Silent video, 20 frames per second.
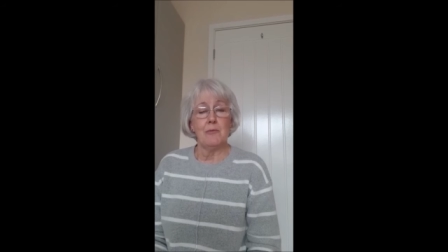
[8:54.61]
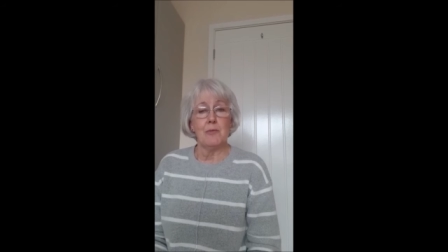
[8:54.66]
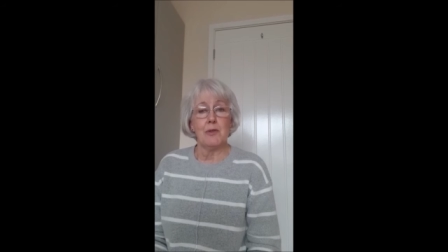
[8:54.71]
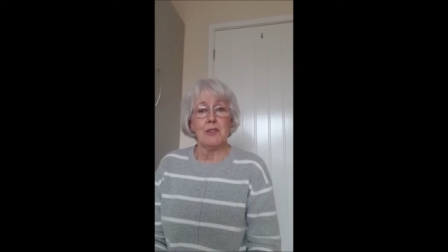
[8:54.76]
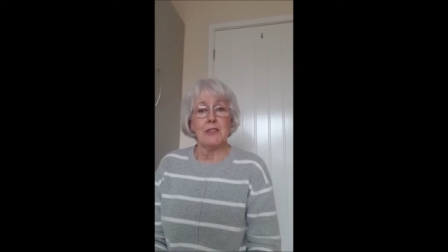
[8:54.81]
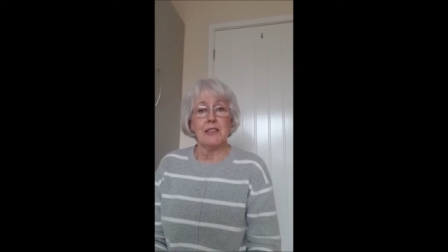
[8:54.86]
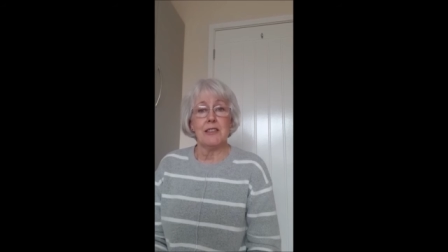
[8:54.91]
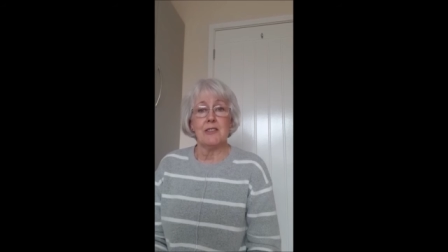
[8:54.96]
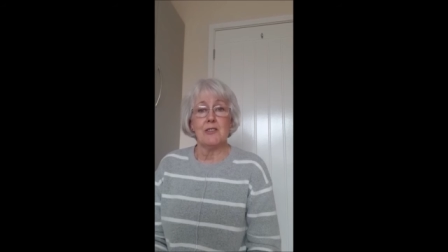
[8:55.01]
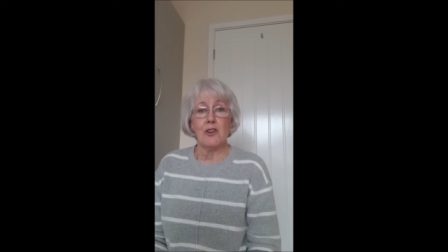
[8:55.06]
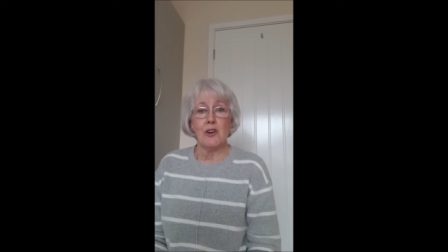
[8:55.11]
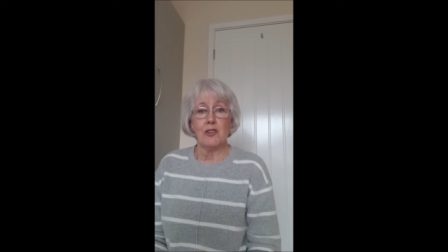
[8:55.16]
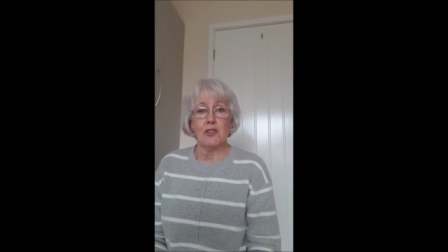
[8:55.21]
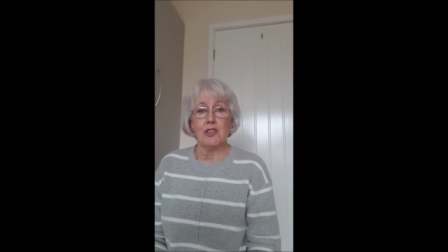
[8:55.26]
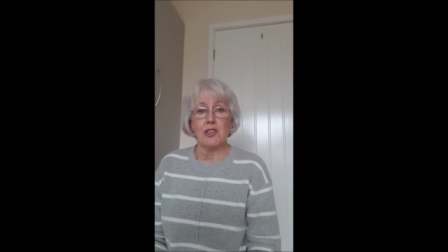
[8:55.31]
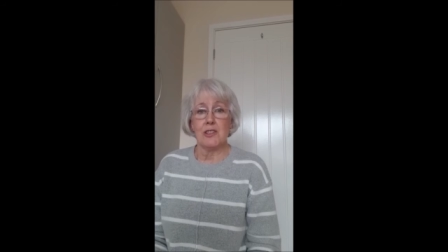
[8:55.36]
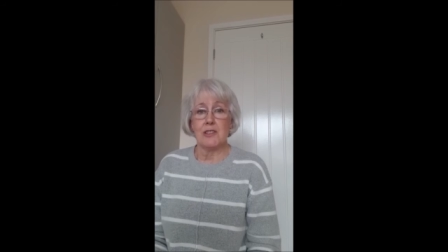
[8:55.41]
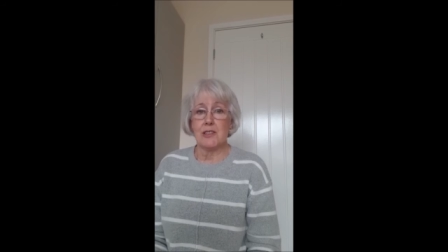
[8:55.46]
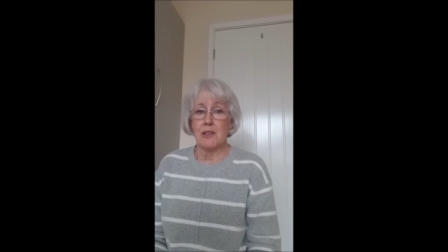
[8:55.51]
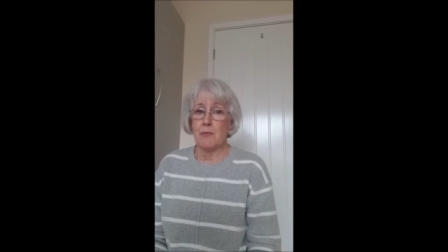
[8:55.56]
but he's not
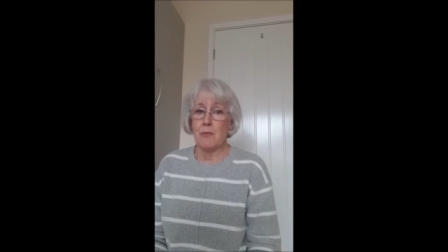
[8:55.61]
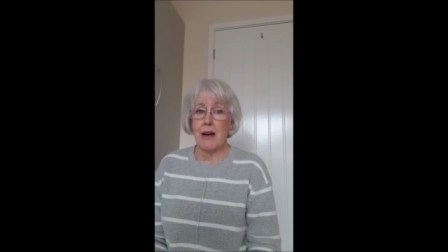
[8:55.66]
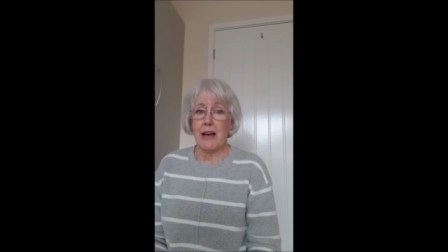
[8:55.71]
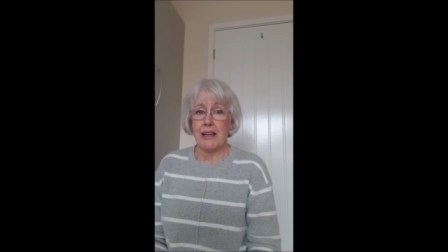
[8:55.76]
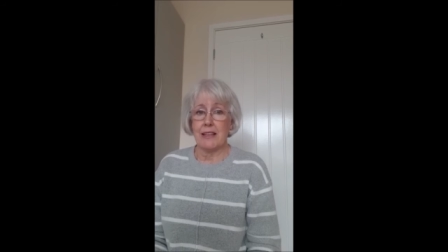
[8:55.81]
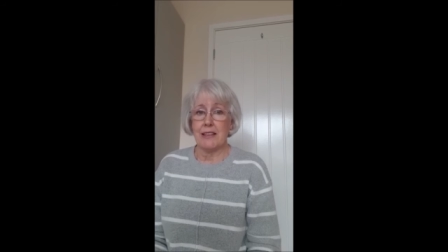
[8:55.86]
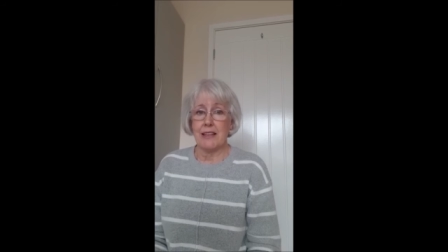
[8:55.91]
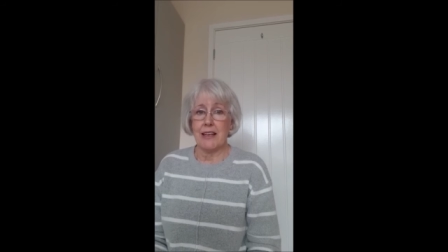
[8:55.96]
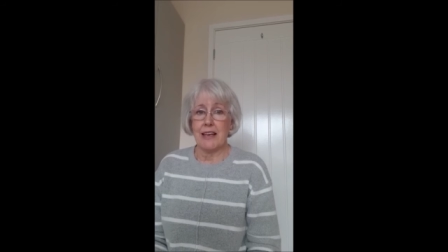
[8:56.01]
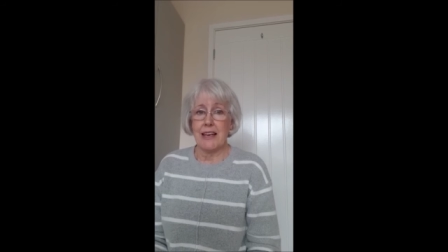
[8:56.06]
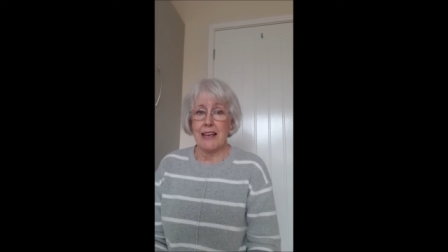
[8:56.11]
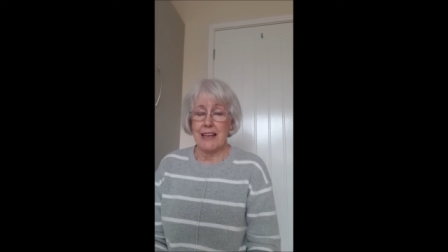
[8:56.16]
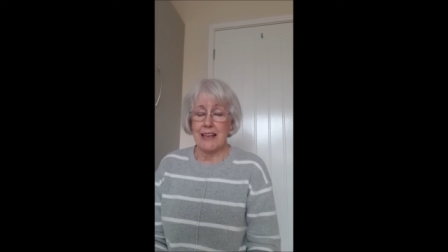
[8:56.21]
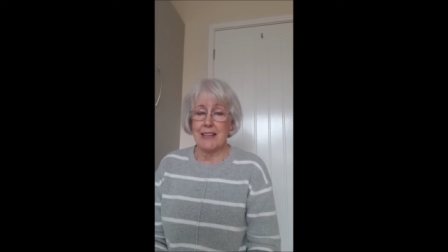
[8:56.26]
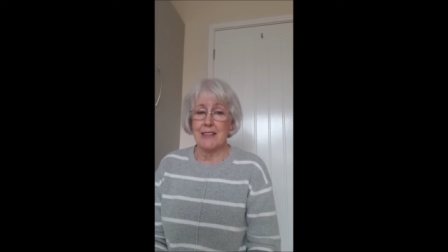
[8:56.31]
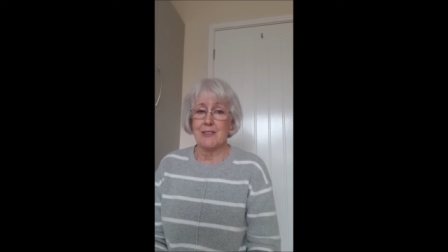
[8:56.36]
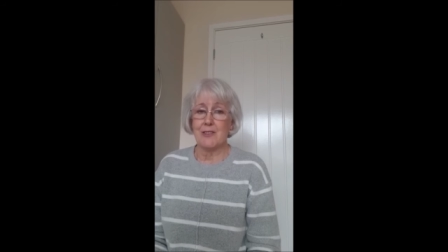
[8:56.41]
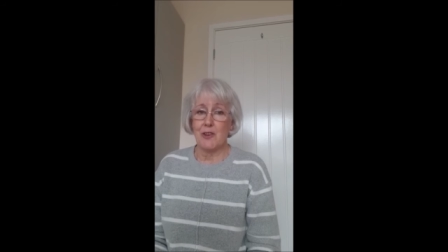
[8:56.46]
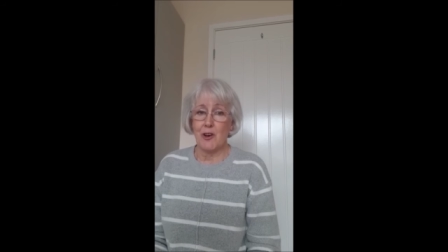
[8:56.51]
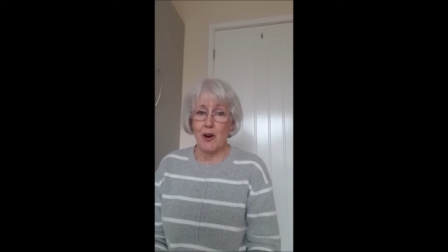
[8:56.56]
just a man,
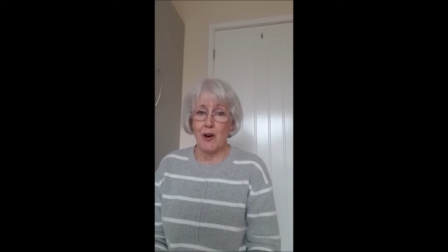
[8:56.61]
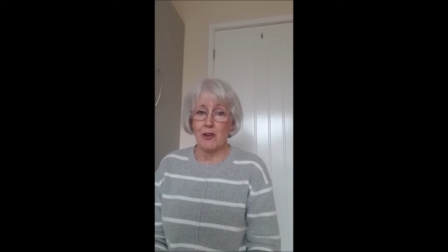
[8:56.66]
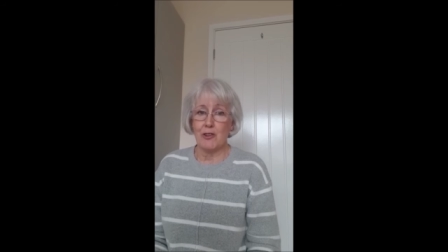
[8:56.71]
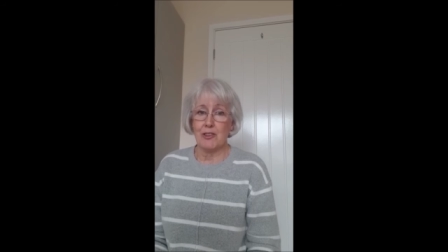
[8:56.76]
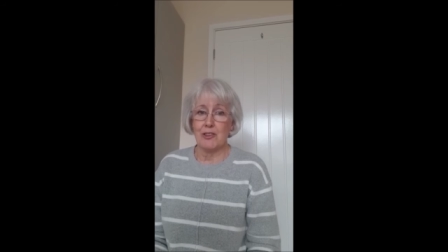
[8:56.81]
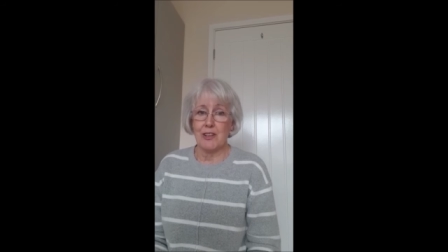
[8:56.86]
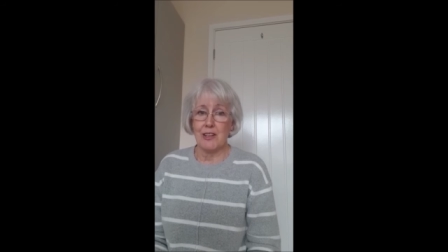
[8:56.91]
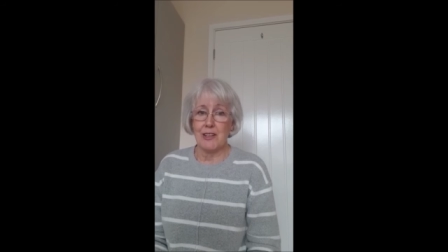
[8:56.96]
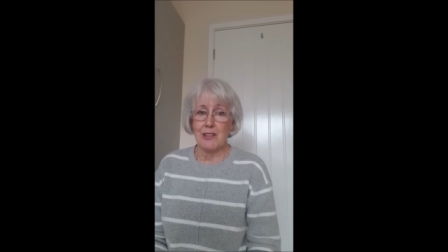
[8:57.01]
he is God